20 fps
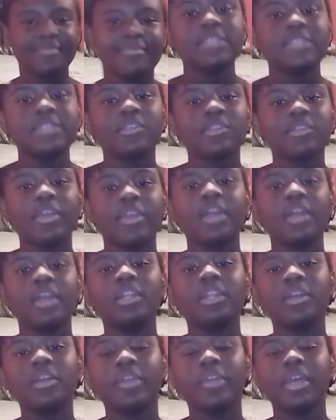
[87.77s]
These
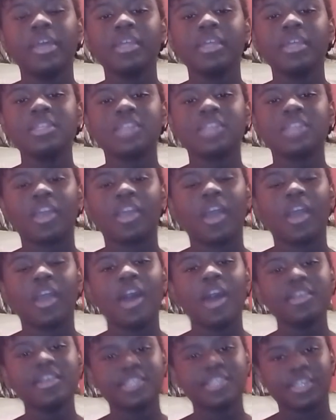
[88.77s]
Crayola crayons are
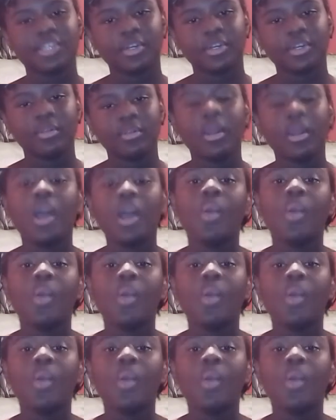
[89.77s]
also